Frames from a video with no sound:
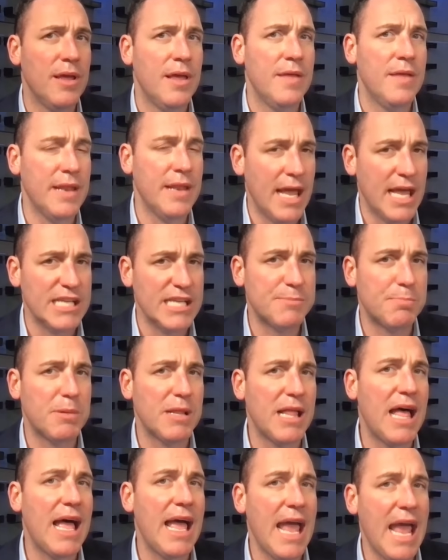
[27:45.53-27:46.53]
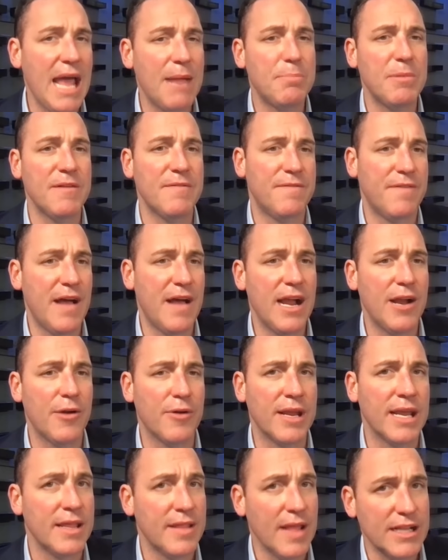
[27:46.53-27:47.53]
than Hezbollah had been
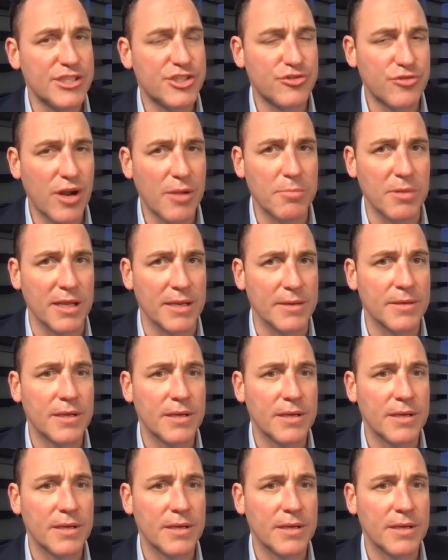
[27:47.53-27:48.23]
firing, and that's troubling.